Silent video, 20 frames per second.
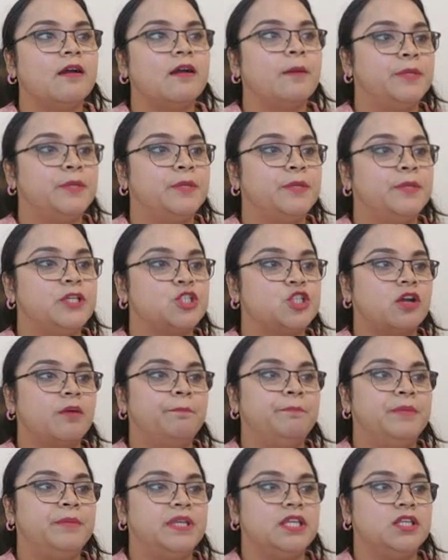Bishop
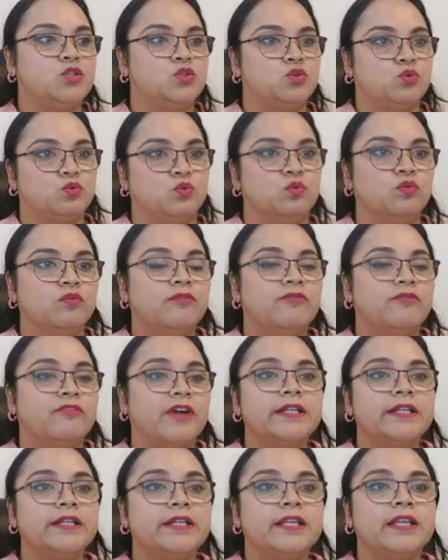b2.
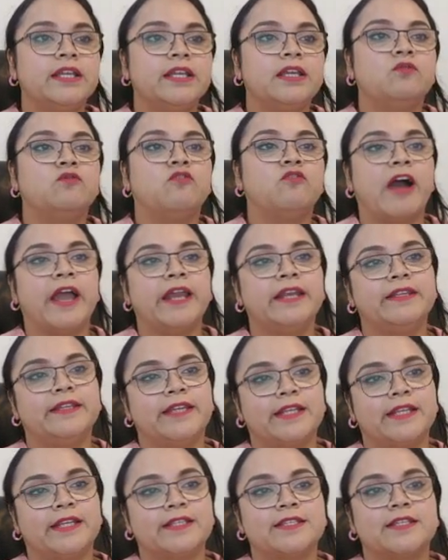Finally, white
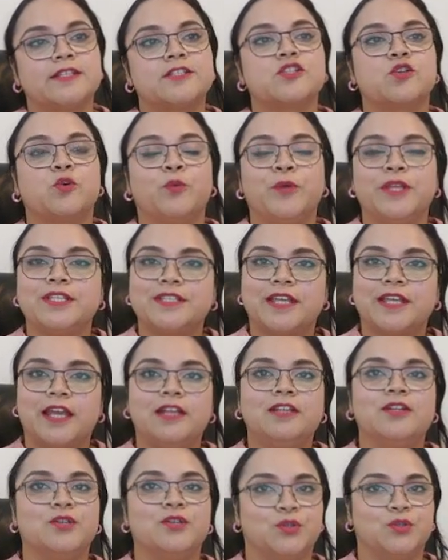gets his queen side
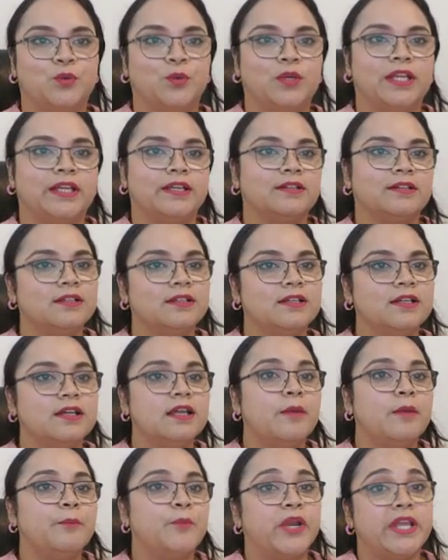rolling.
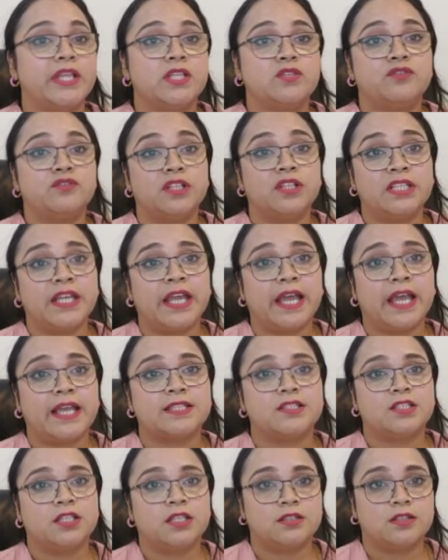Praiseworthy as
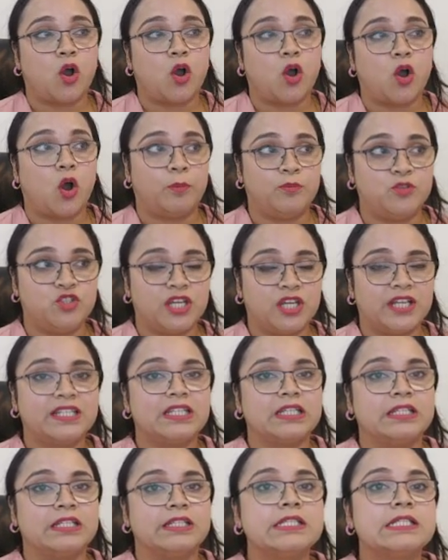this object
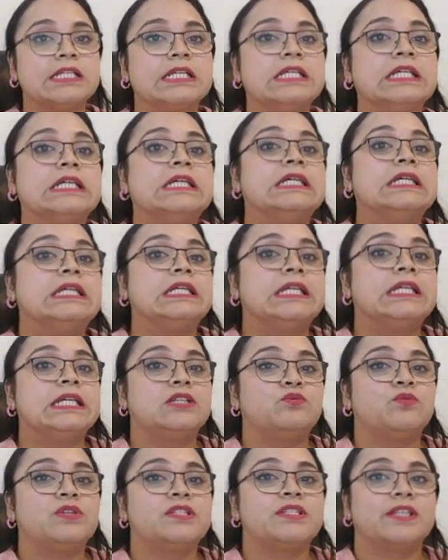is, it
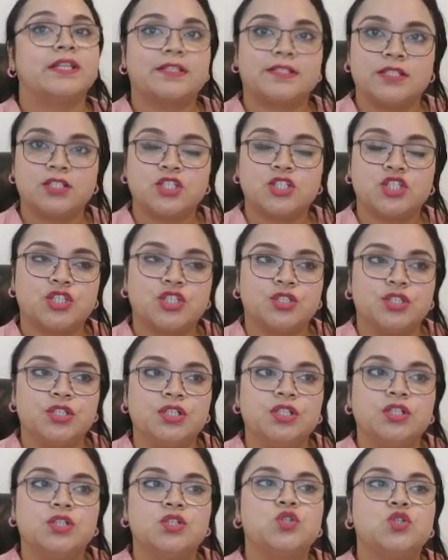was essential
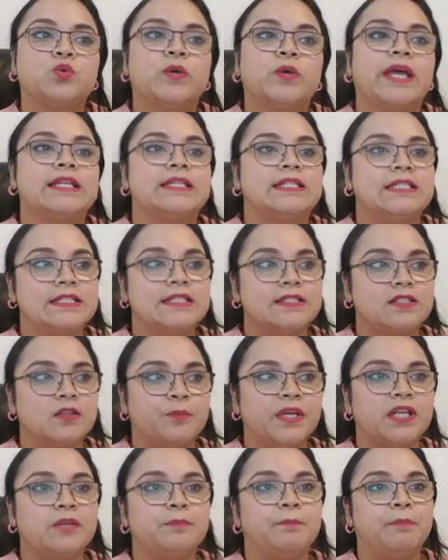to
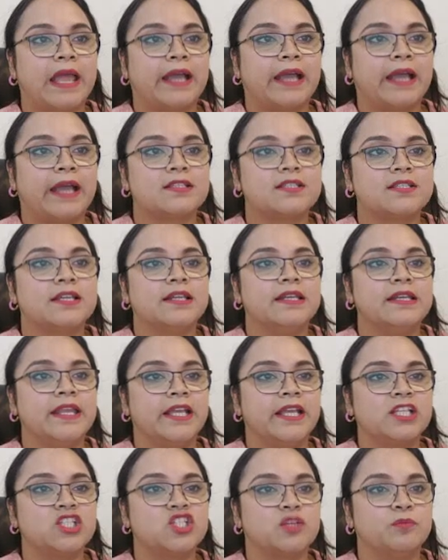anticipate black's
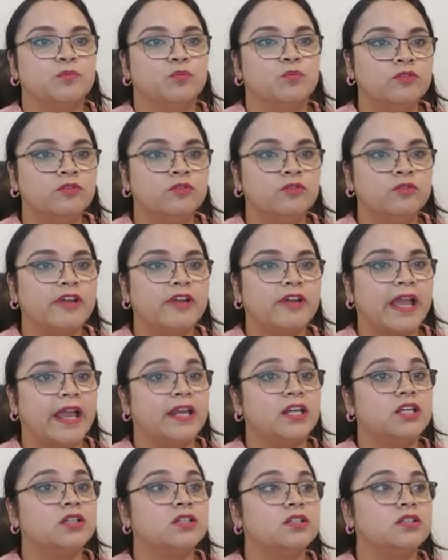next move
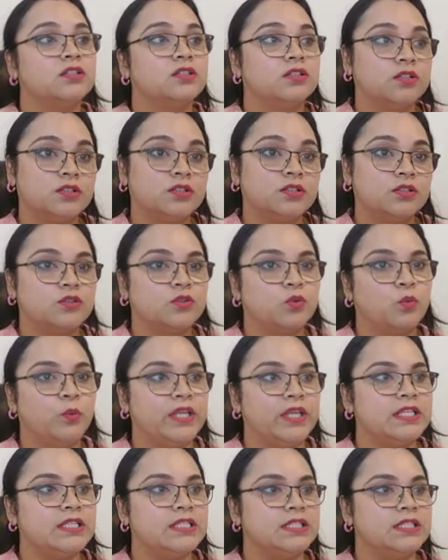and
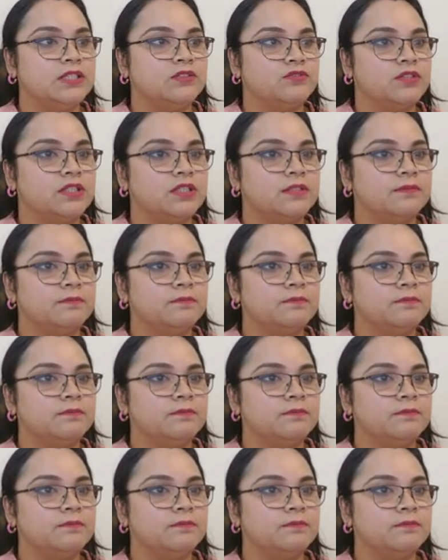queen d3.